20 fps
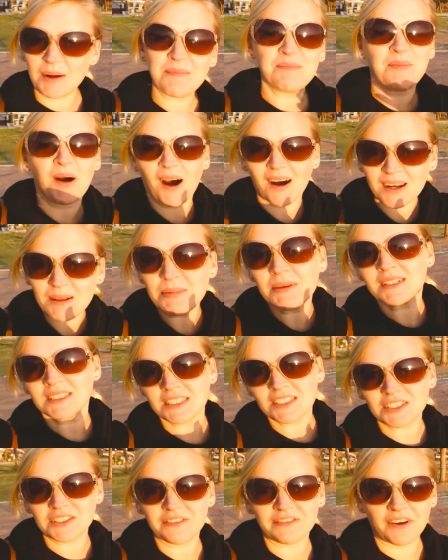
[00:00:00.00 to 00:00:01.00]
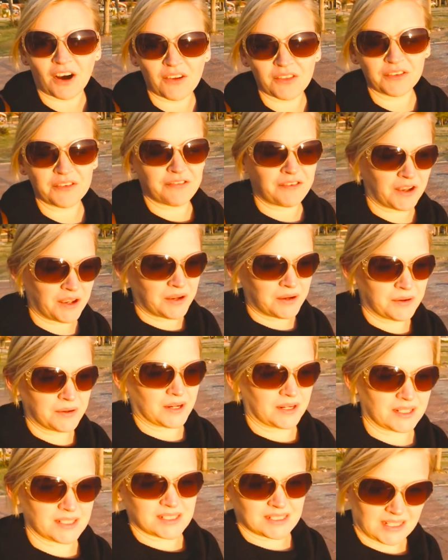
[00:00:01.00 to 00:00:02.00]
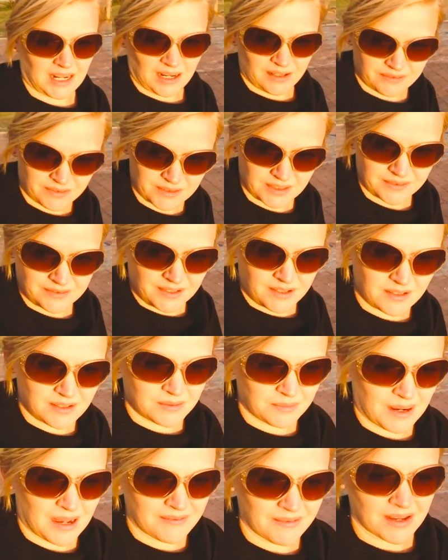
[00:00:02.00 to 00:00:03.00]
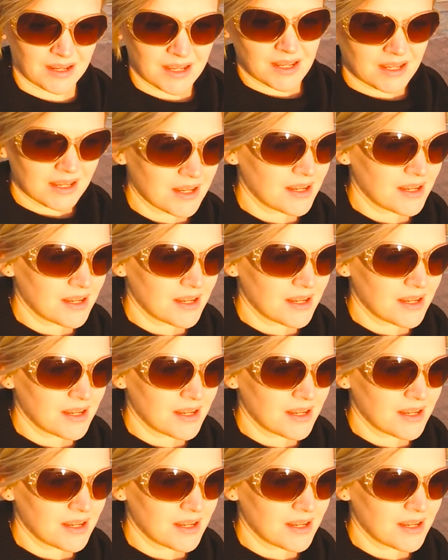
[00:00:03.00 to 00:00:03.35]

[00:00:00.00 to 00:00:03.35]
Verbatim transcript: Uh, partly because it's the, on the phone and it's naff on the phone and whatever.